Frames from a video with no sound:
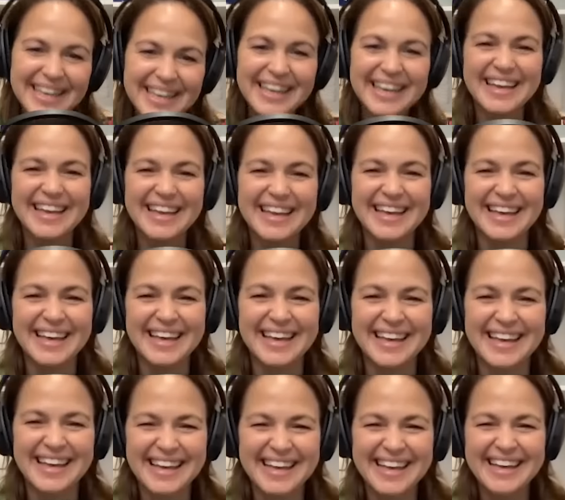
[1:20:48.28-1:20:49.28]

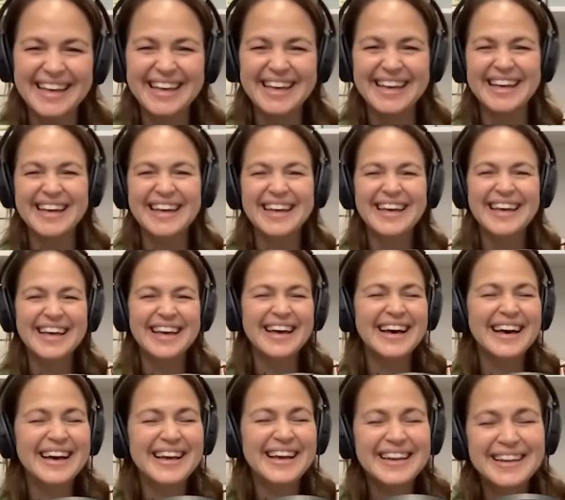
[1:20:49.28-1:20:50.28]
I
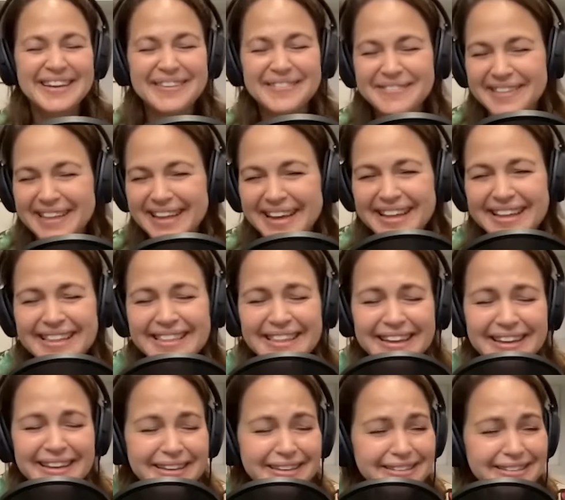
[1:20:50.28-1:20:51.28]
love that.
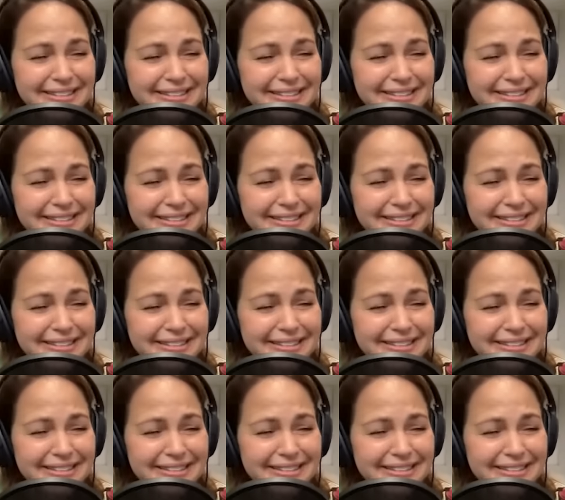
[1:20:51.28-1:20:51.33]
Thank